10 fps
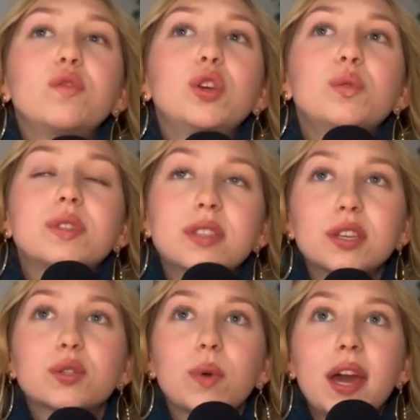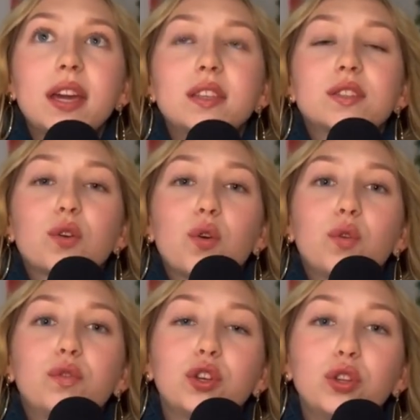you 6 ways
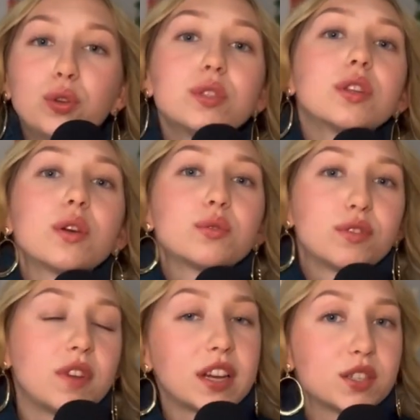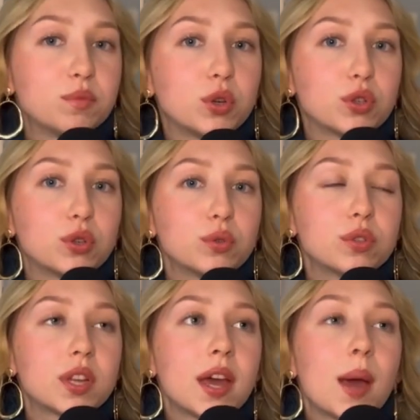of using those reflective models,
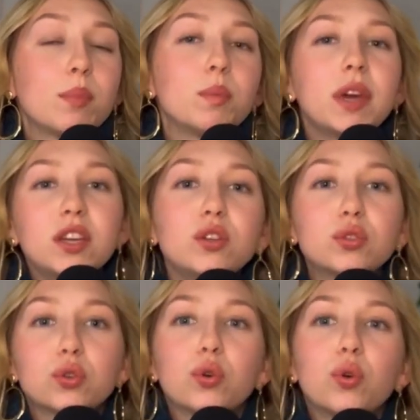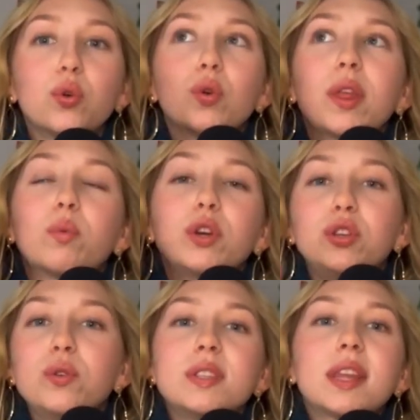but making sure that we're
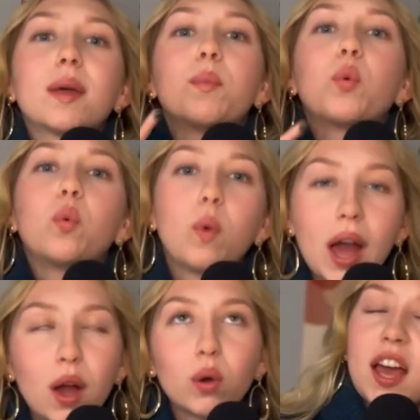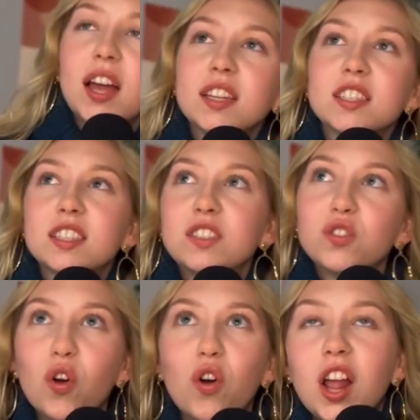using them well and
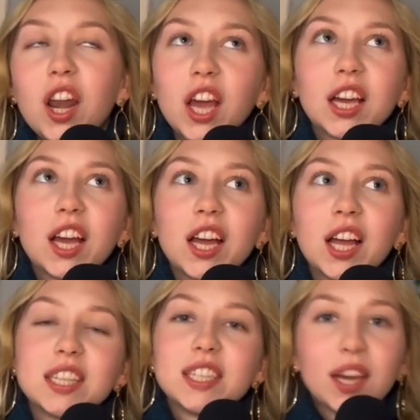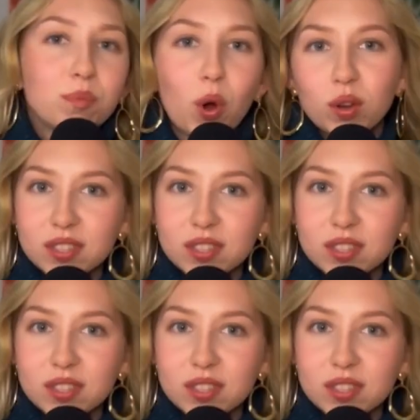not like a tick box